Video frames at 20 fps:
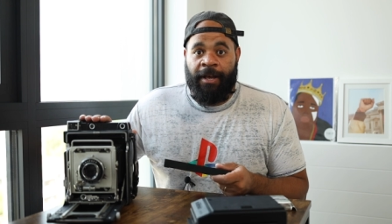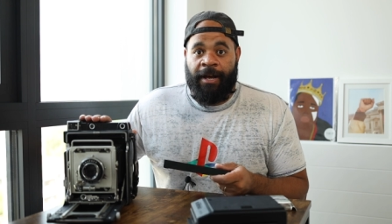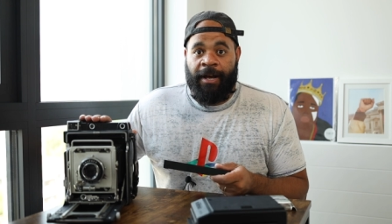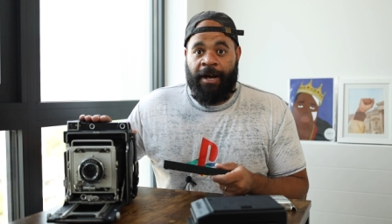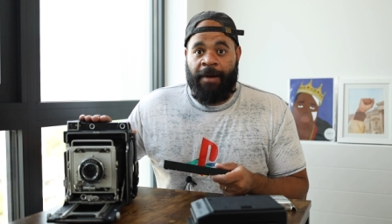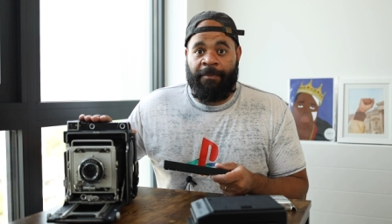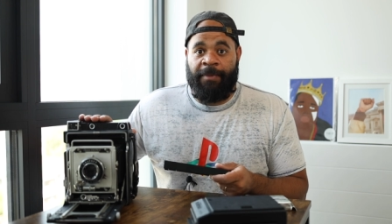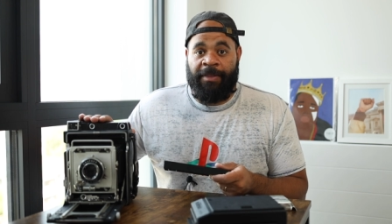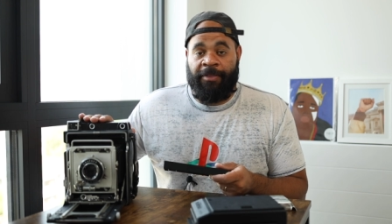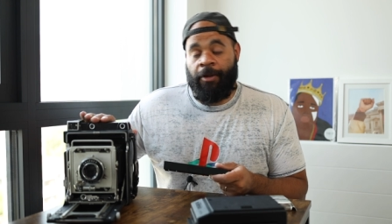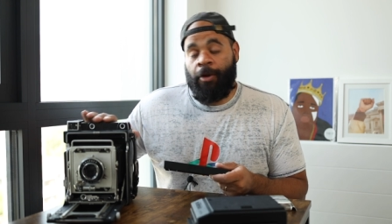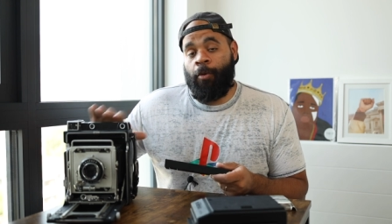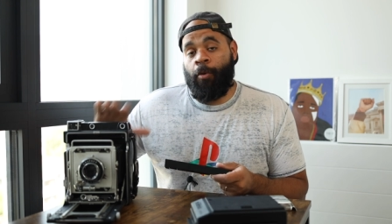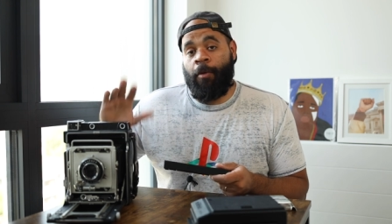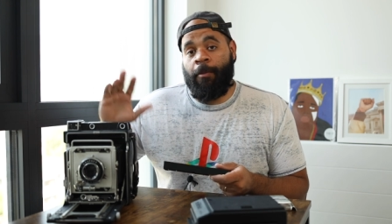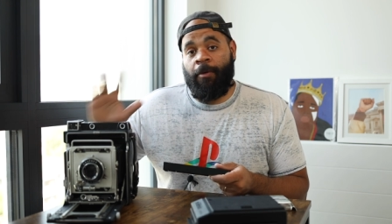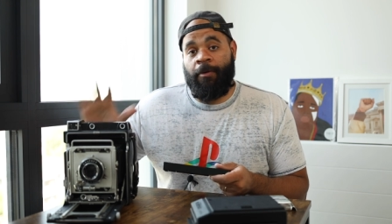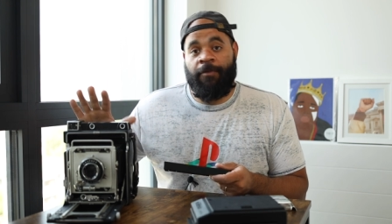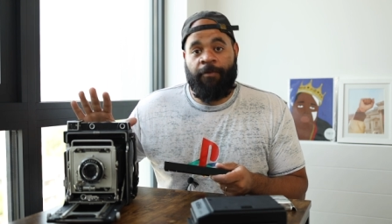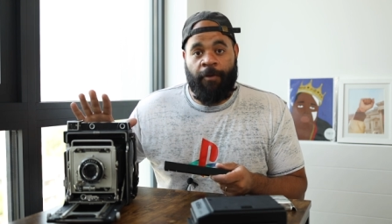um, in the
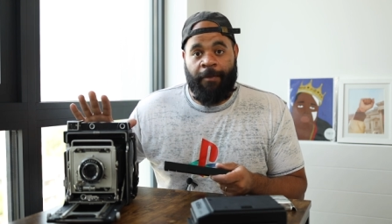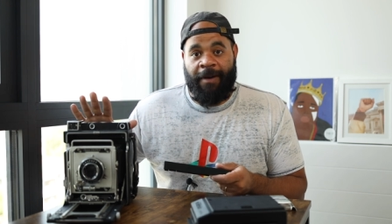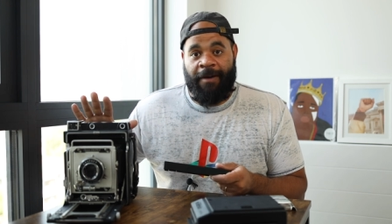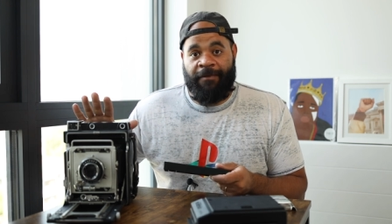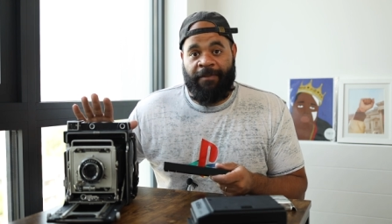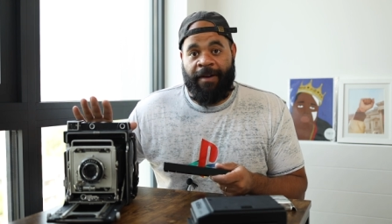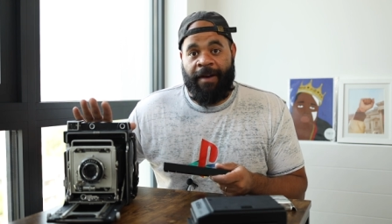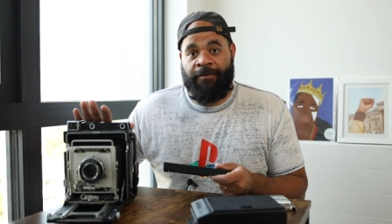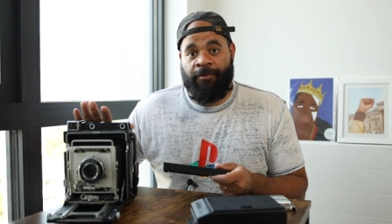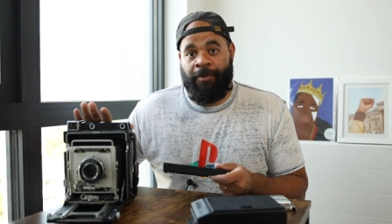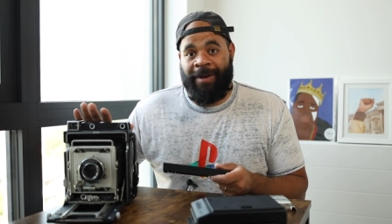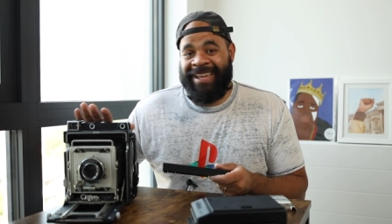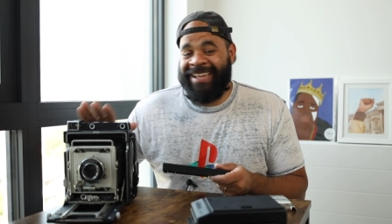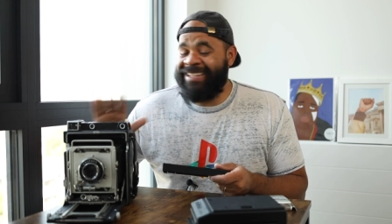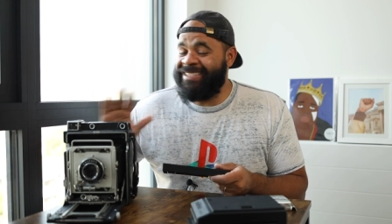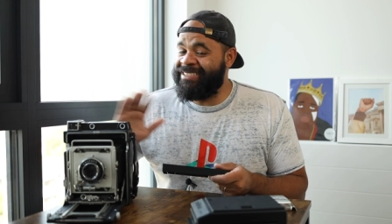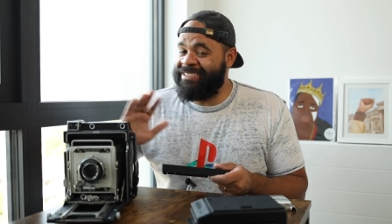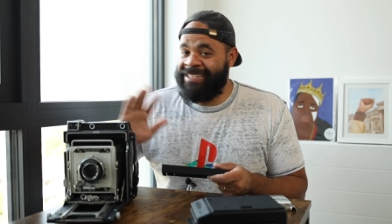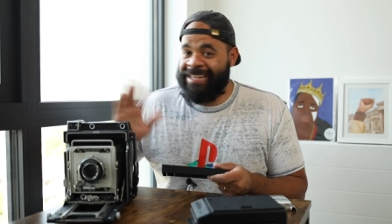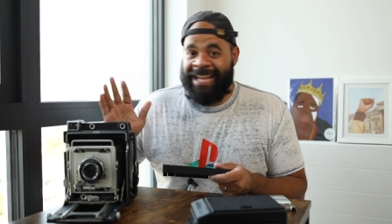normal 4x5 way
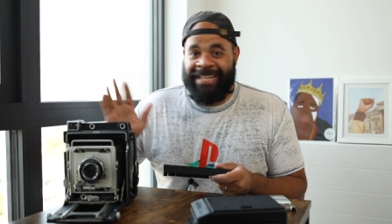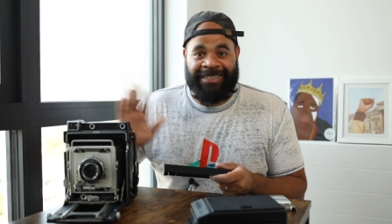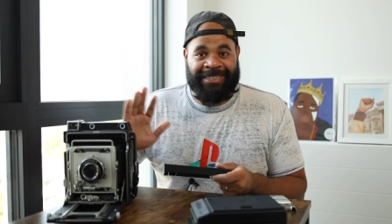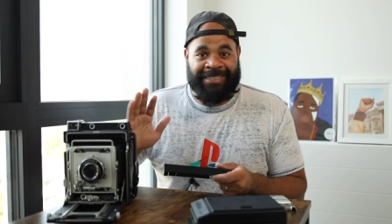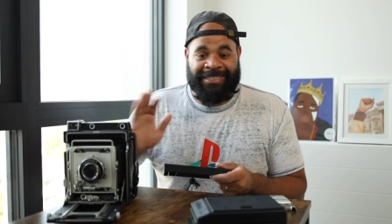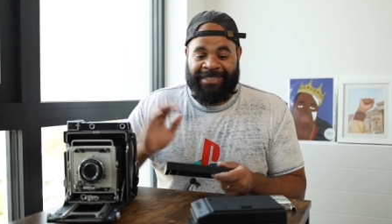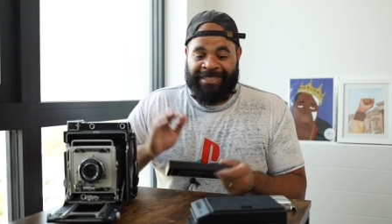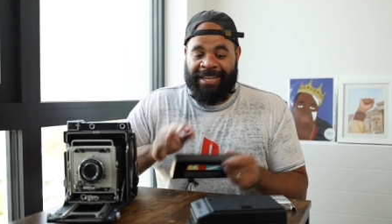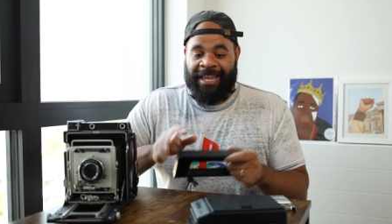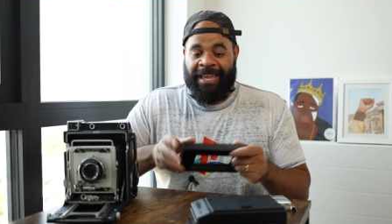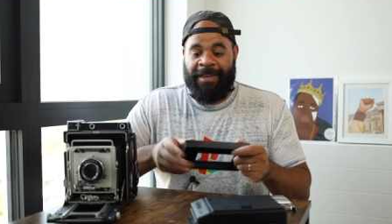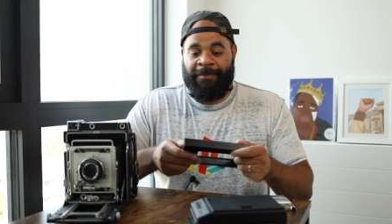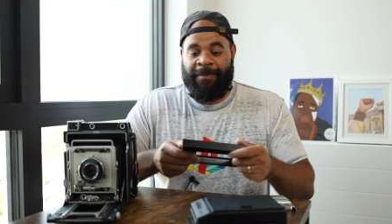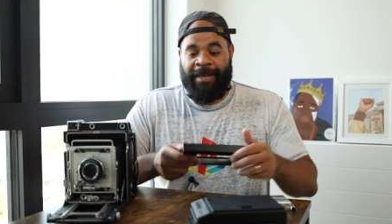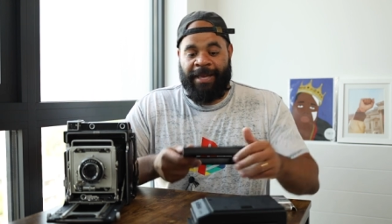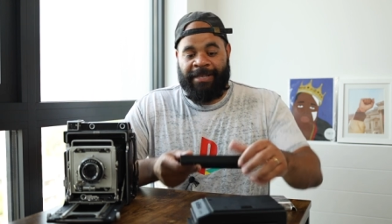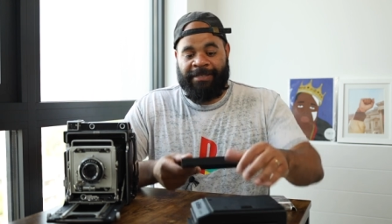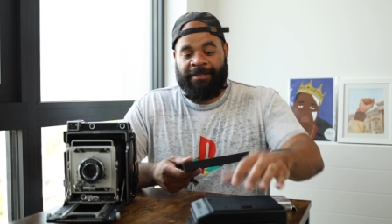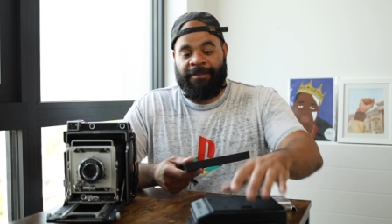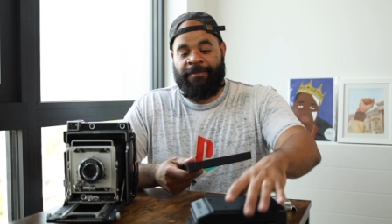is not the same
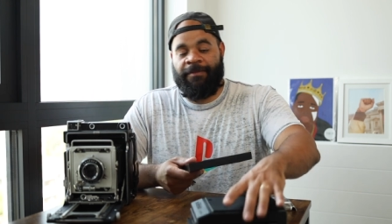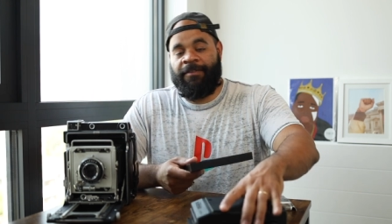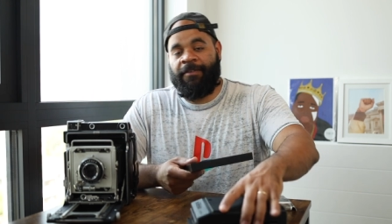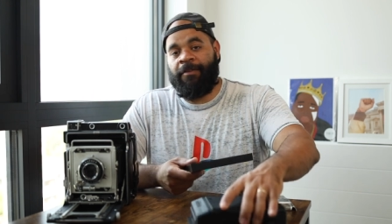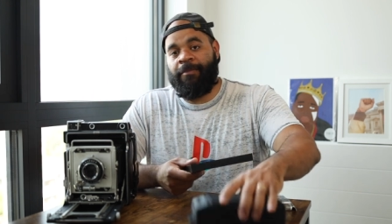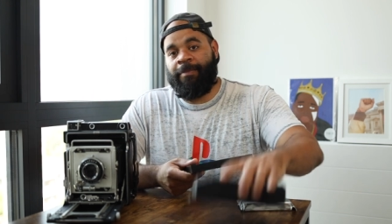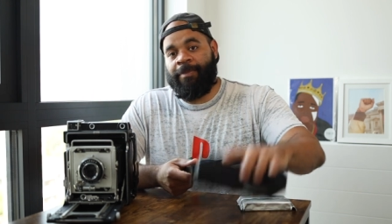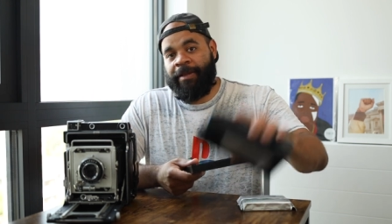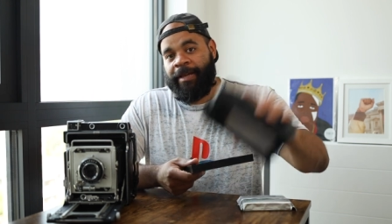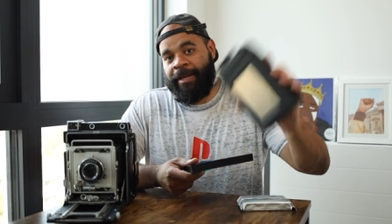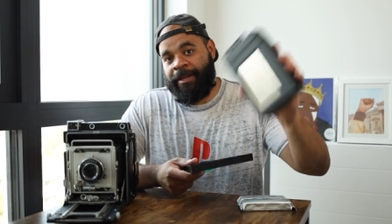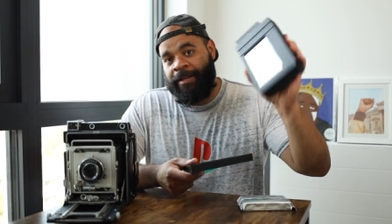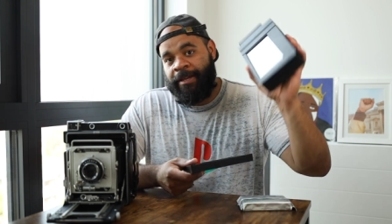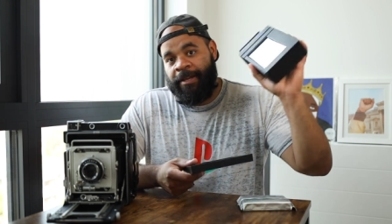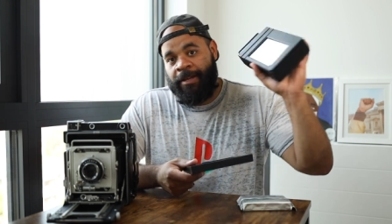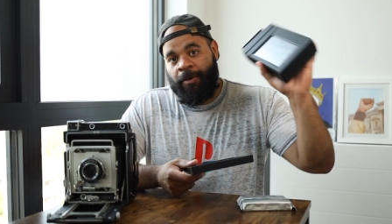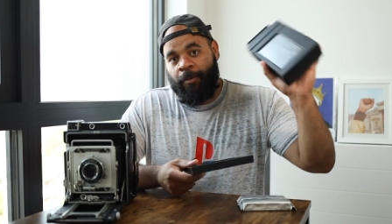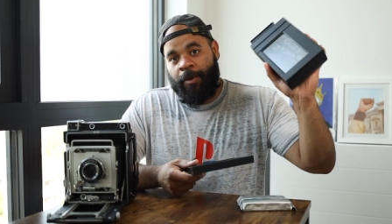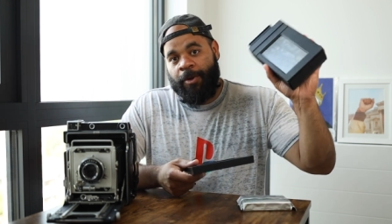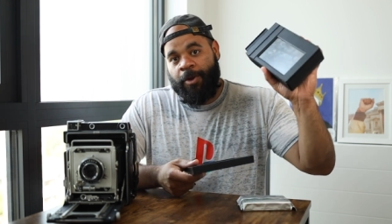as the film plane
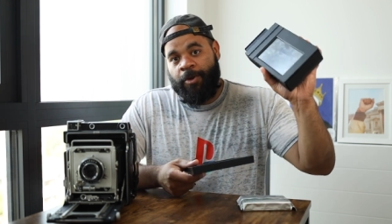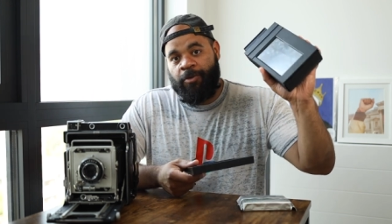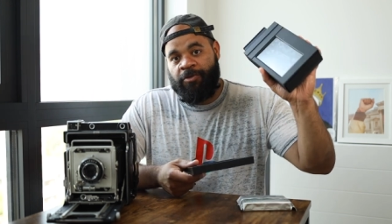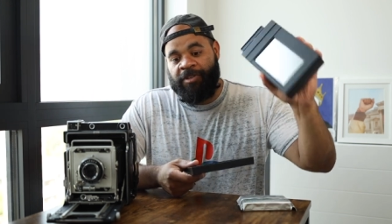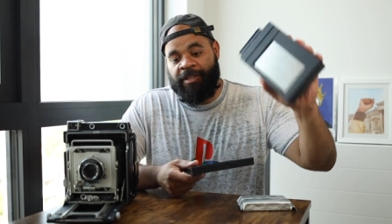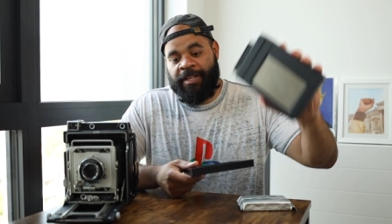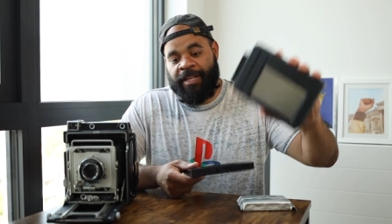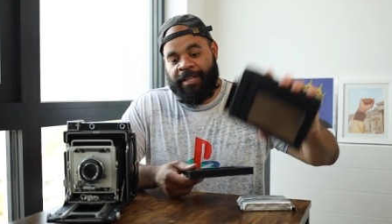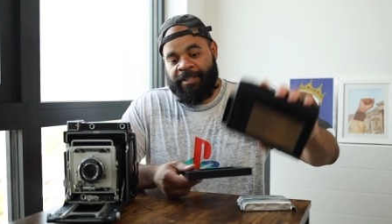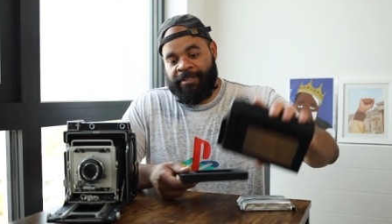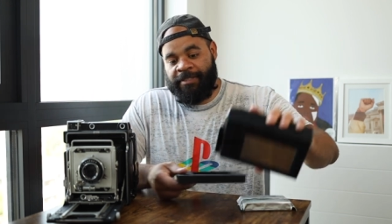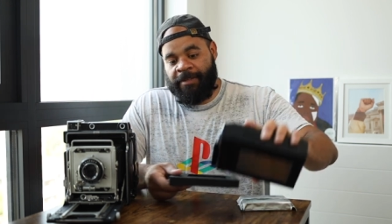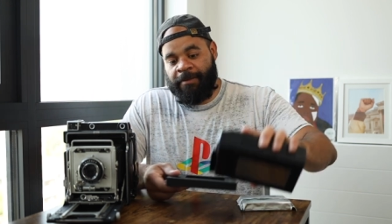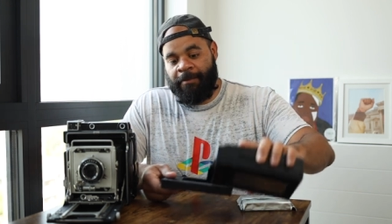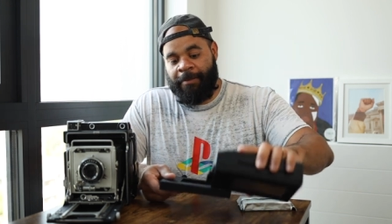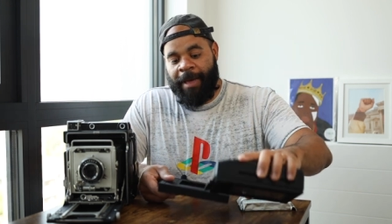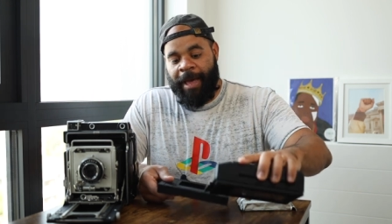when you're using the instant